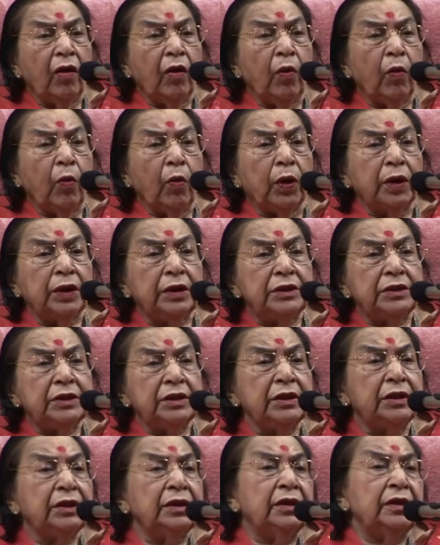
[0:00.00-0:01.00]
What is
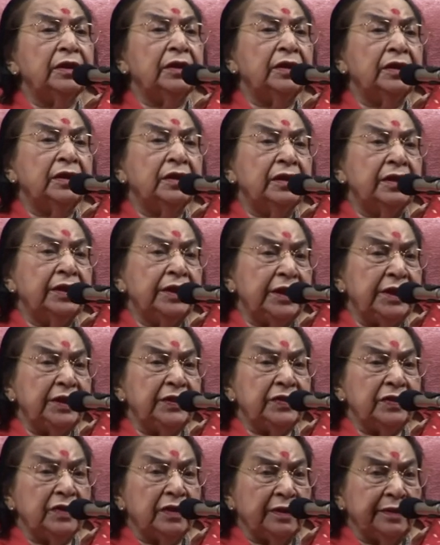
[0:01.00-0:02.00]
the
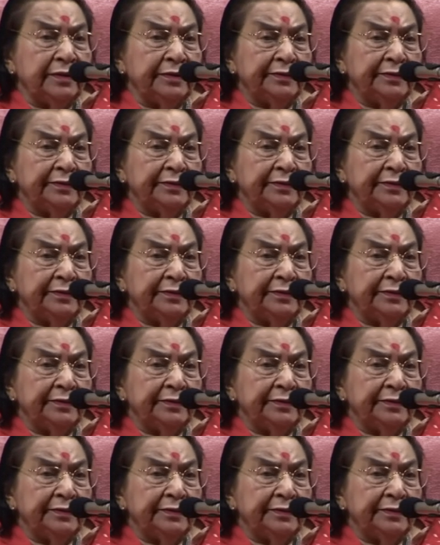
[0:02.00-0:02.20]
reason?